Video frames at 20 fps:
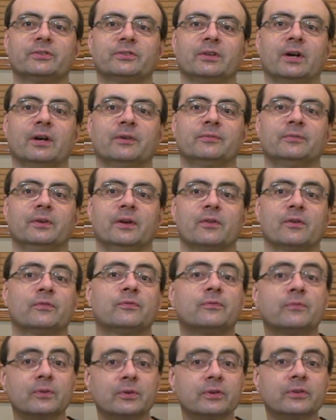stuff. The
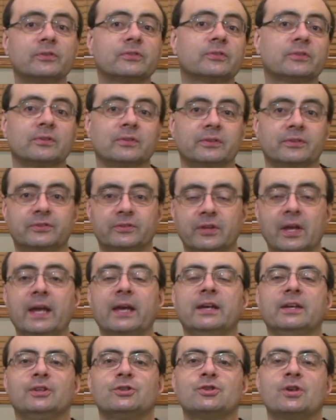first
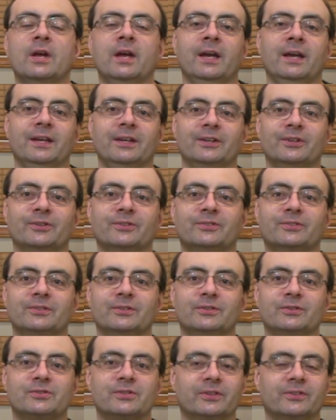stage
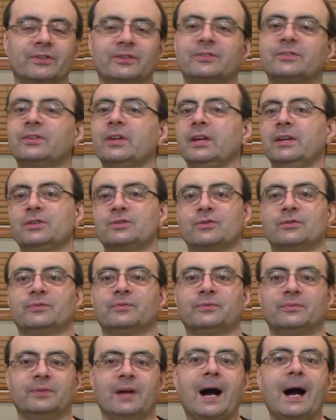is just a stage
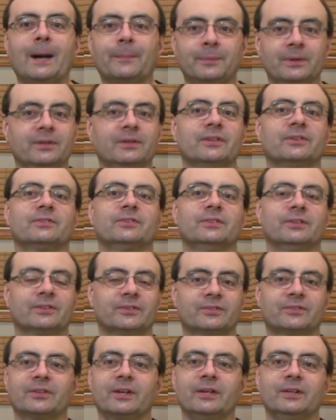of happiness and
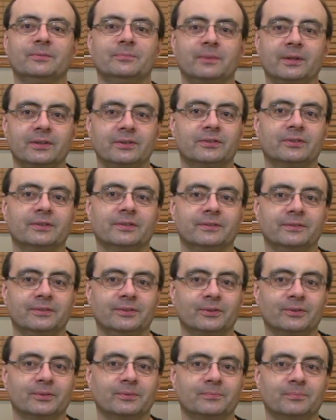excitement, and
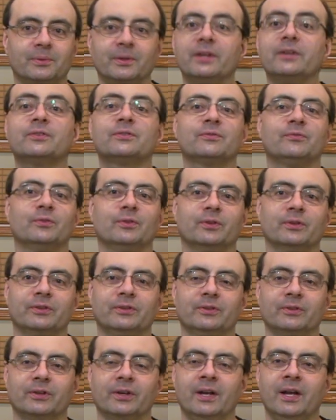you're blissful.
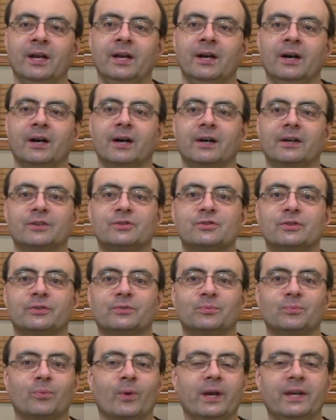You're
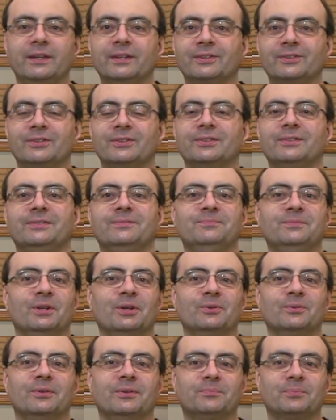just waiting
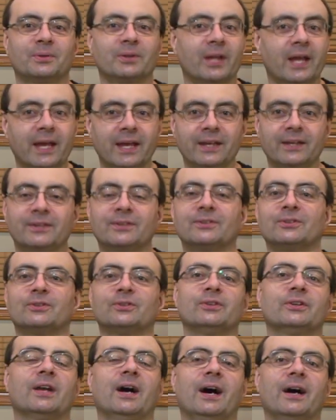to play and
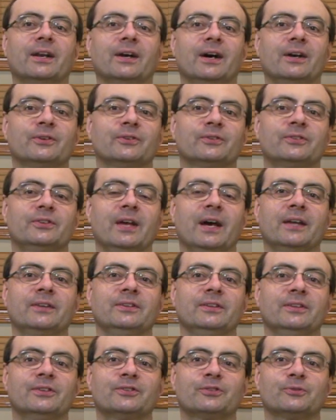learn how to understand
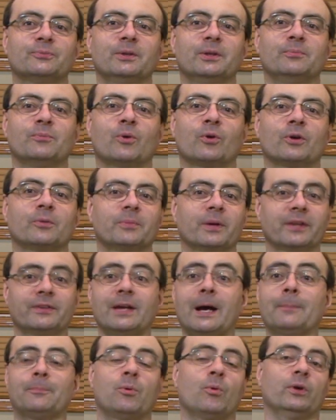the instrument more. But at
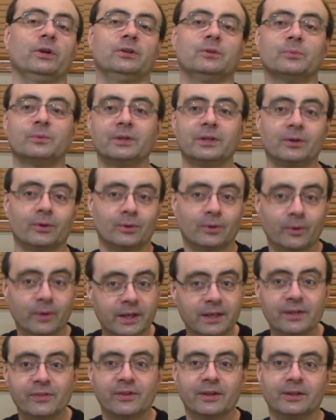that point, you really don't know
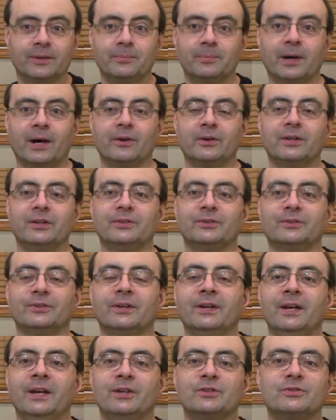anything about it.
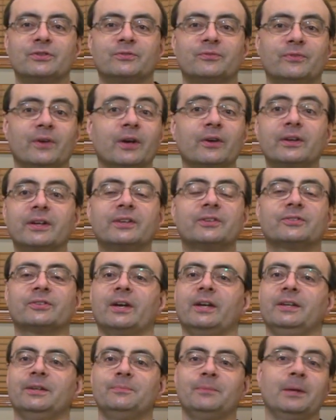You're just very
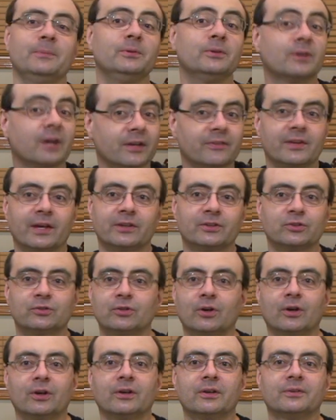excited. Maybe you got that
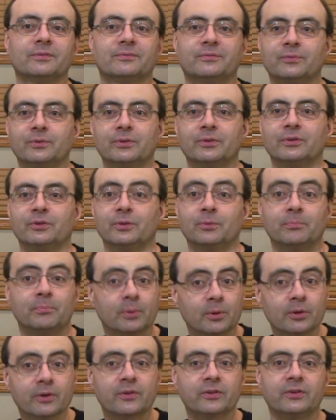guitar for your
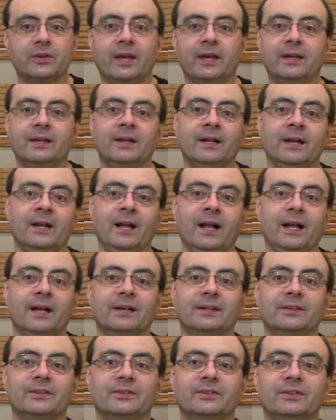birthday,
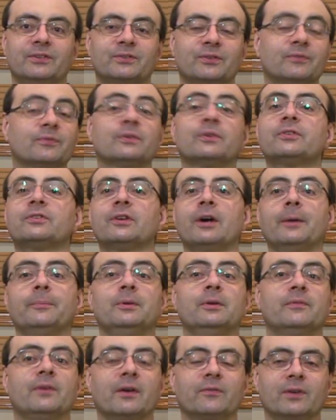and it's the first
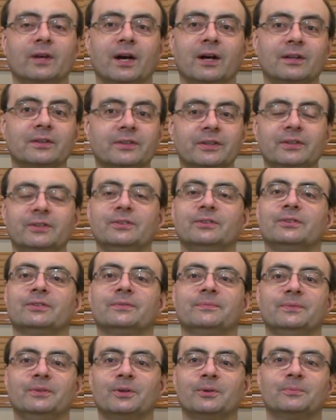time you've ever held it, and
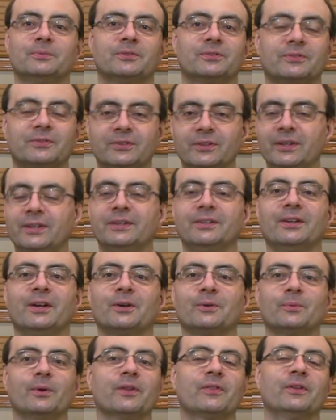you're sitting
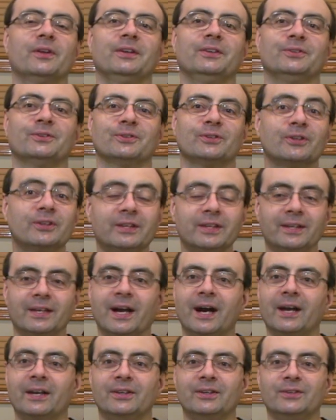there with it, and you're looking
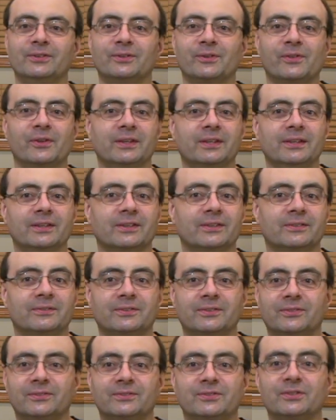at it, and you're thinking it
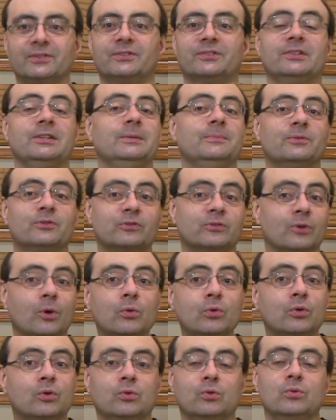just seems
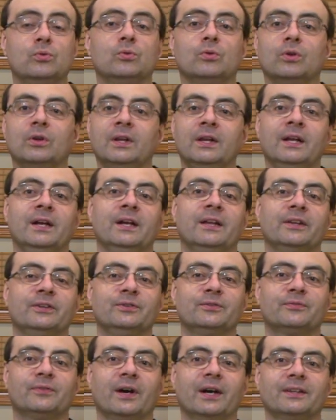so cool that
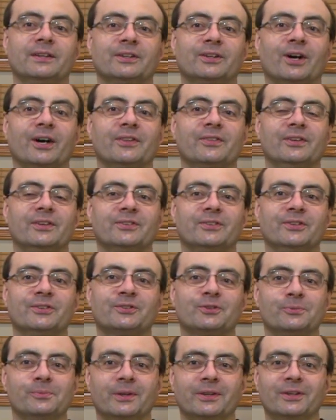you finally got this
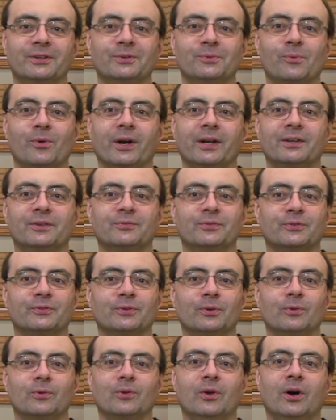instrument that you wanted for
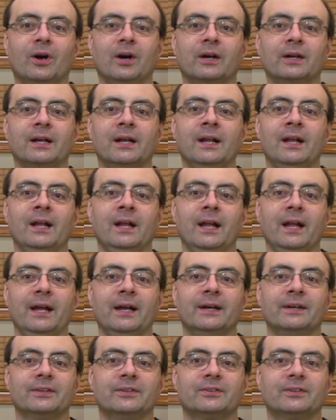so long.
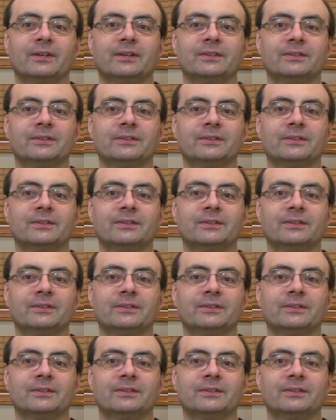And